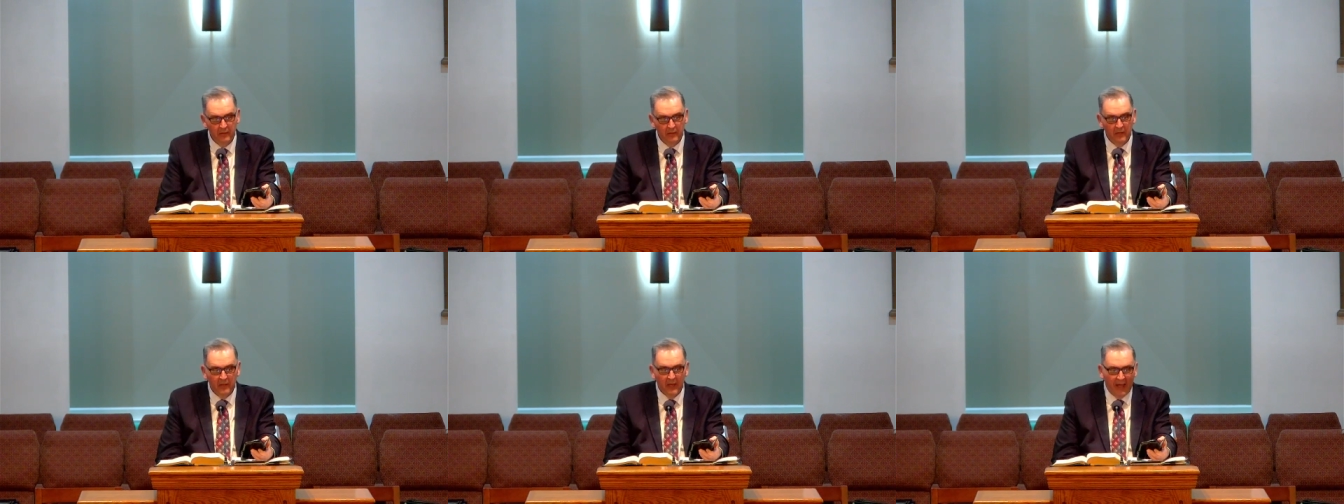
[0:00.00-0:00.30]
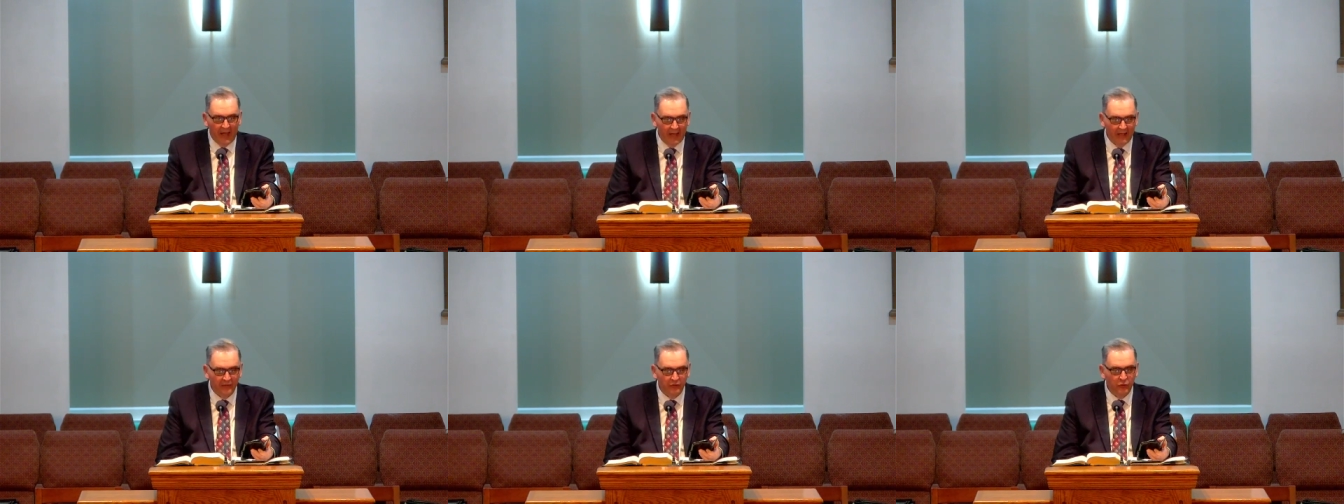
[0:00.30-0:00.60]

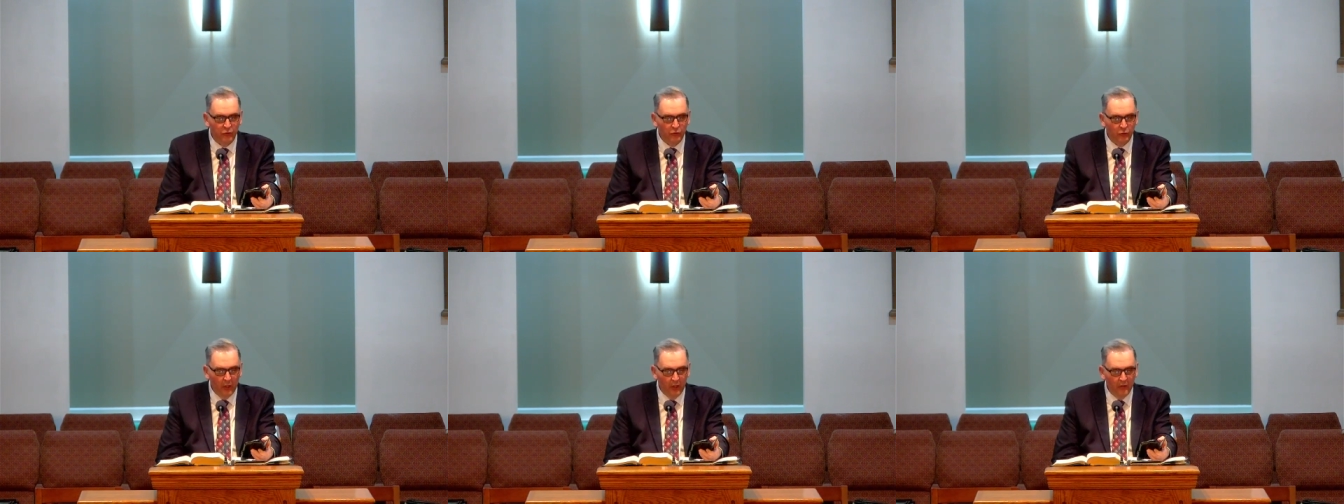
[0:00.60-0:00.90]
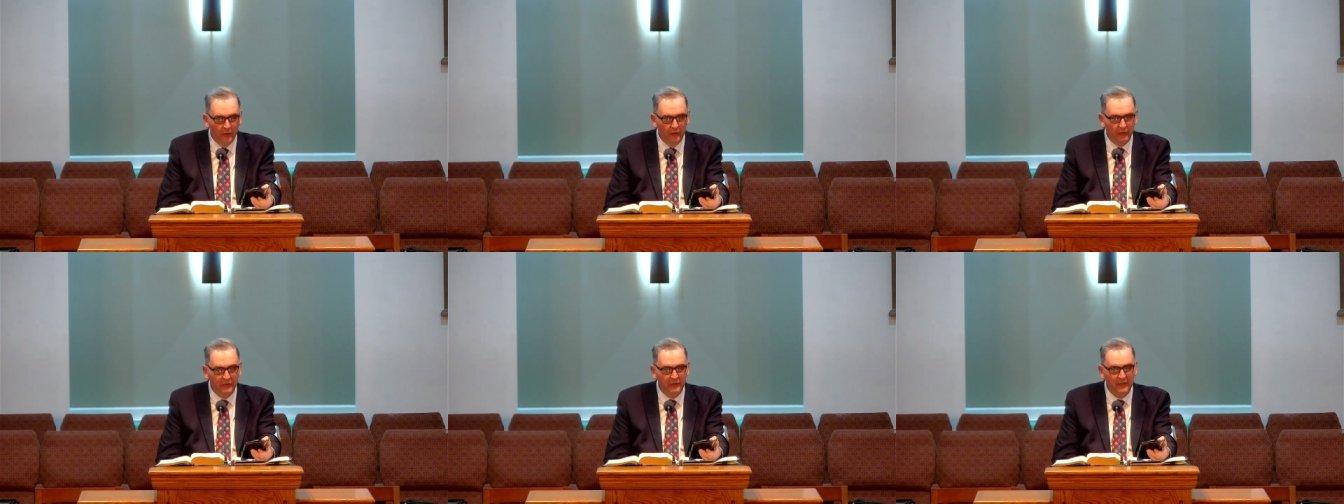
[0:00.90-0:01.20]
I had
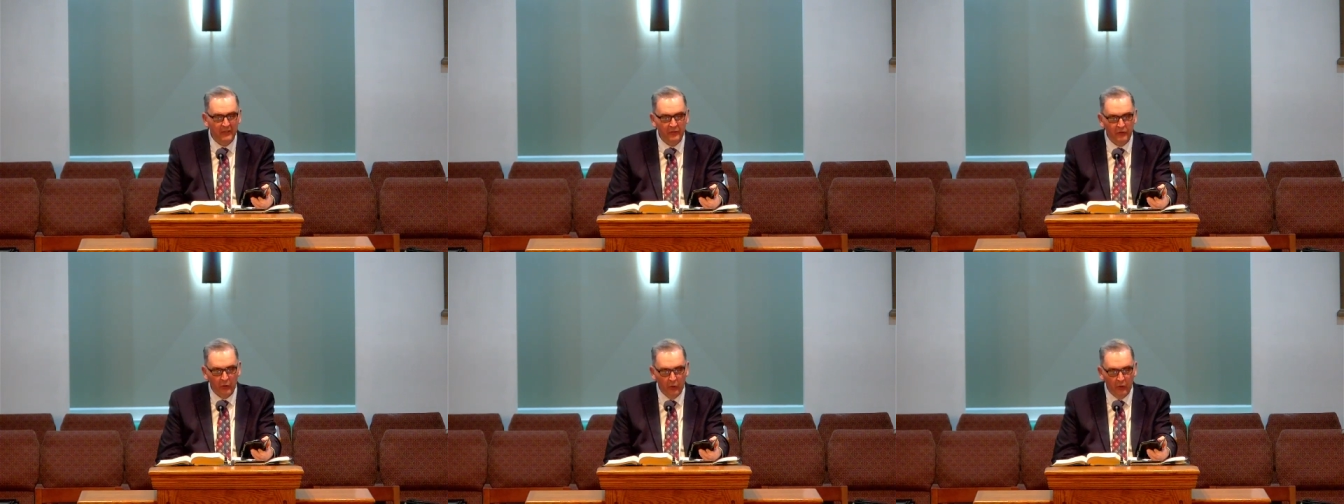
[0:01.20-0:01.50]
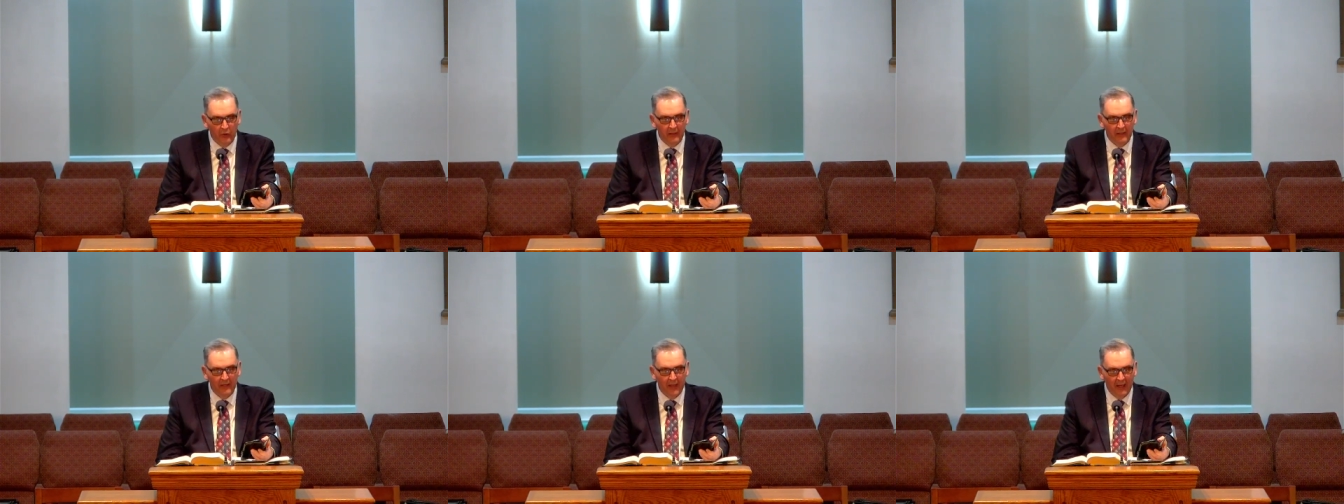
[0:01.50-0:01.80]
struggled since
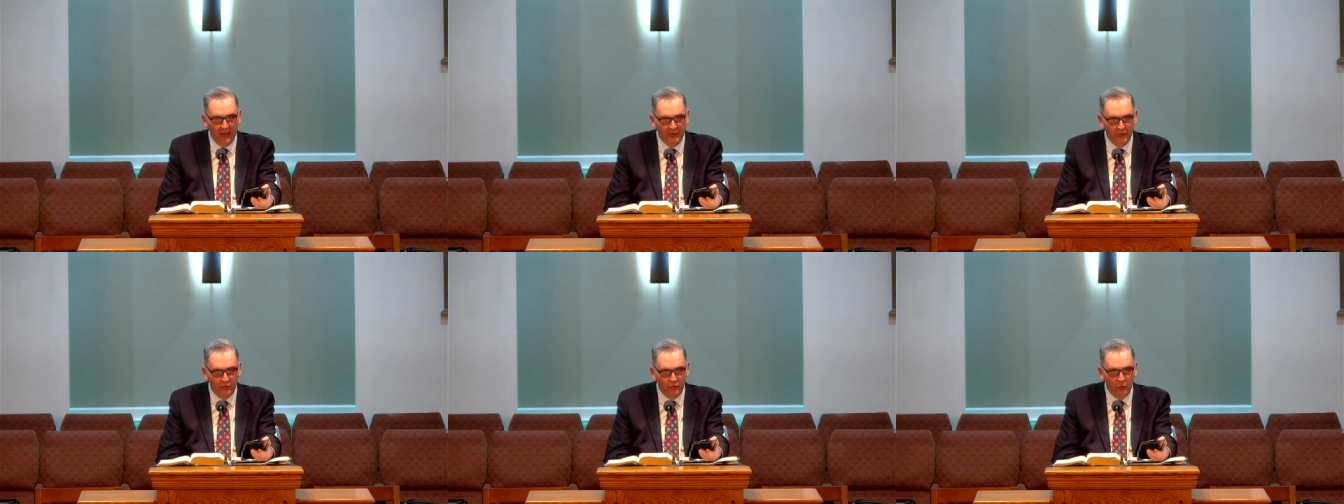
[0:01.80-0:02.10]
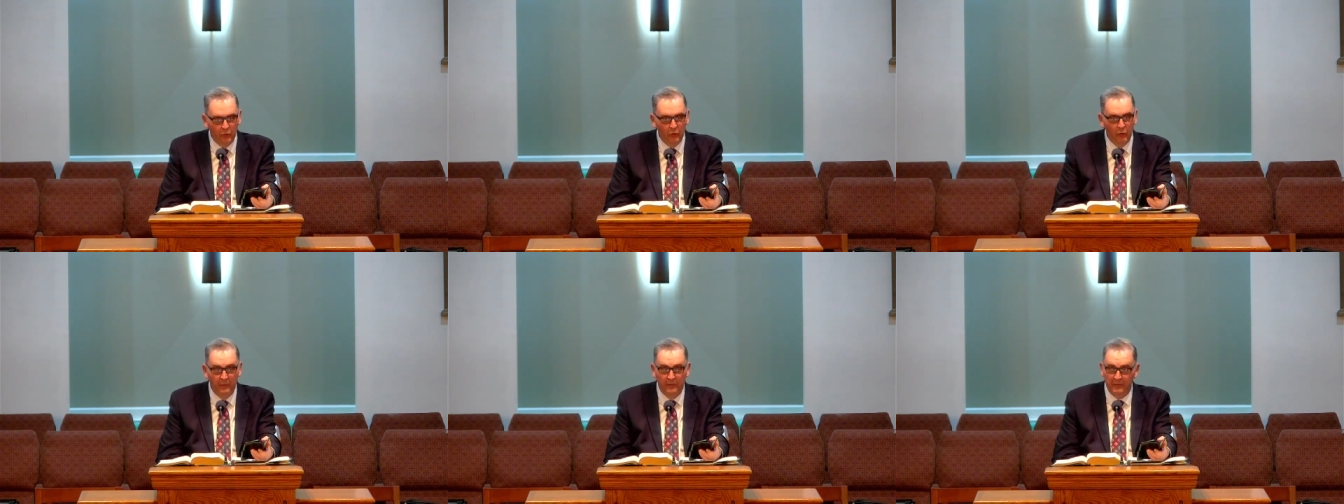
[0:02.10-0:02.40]
early high
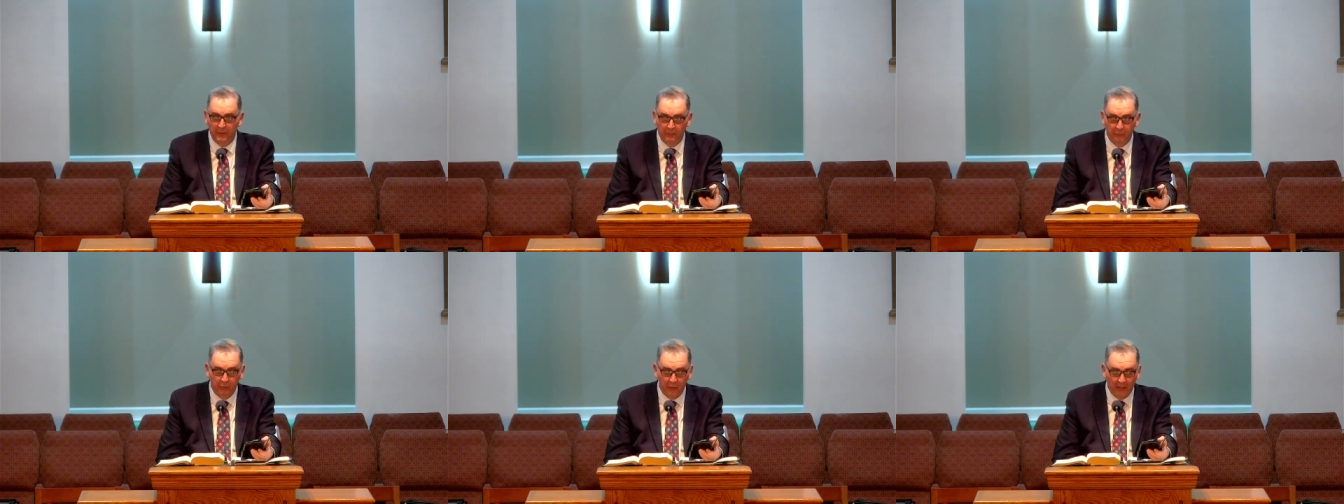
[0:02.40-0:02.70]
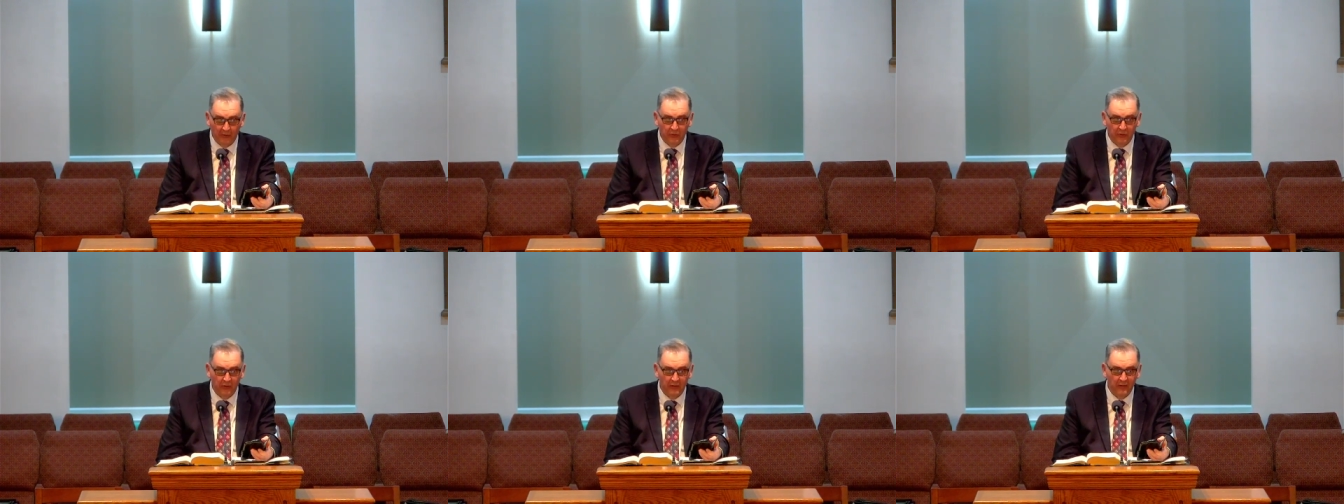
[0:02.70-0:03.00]
school with
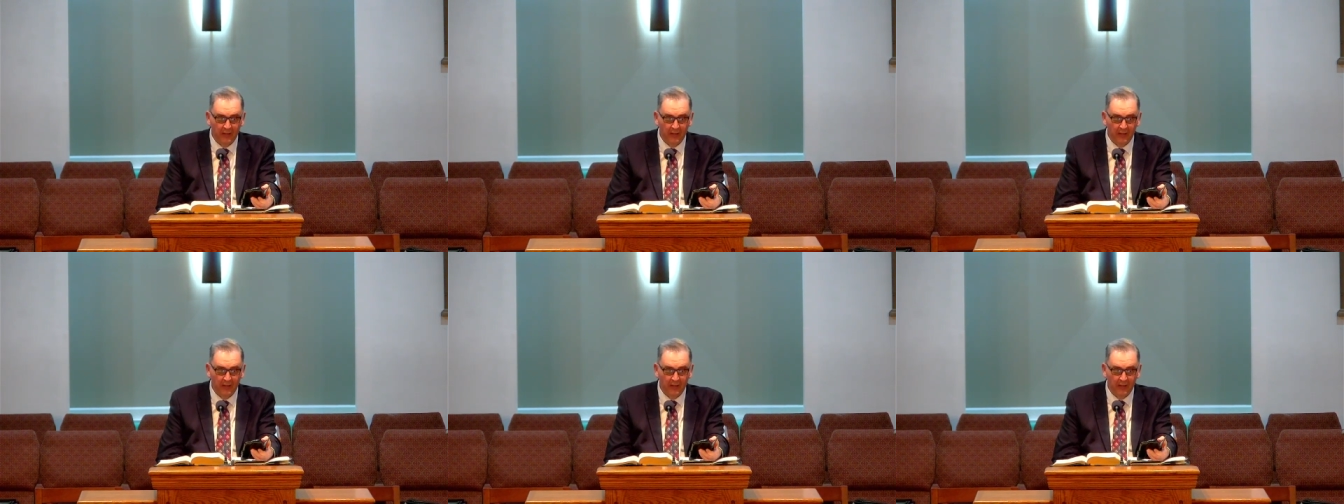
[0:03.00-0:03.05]
depression